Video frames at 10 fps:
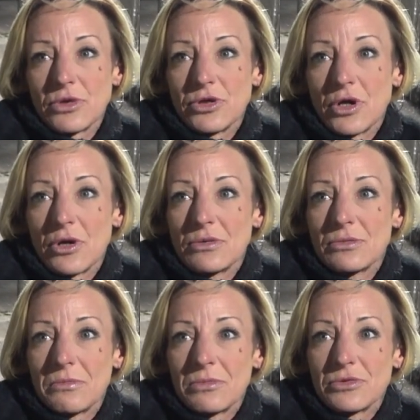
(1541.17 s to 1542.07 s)
you know,
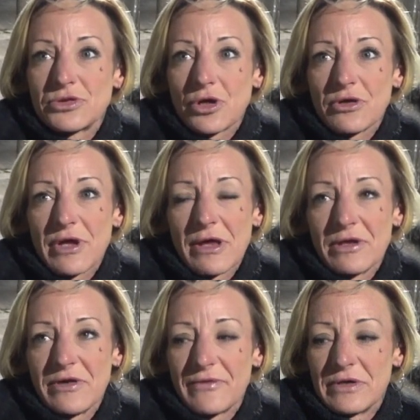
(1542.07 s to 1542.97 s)
turn that
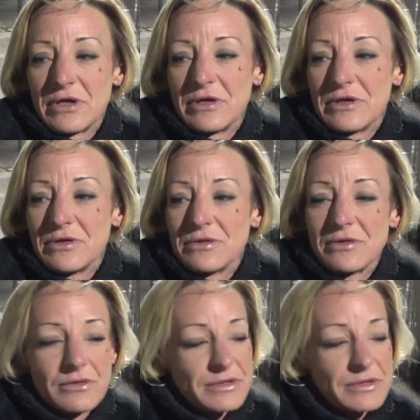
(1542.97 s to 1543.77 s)
leap and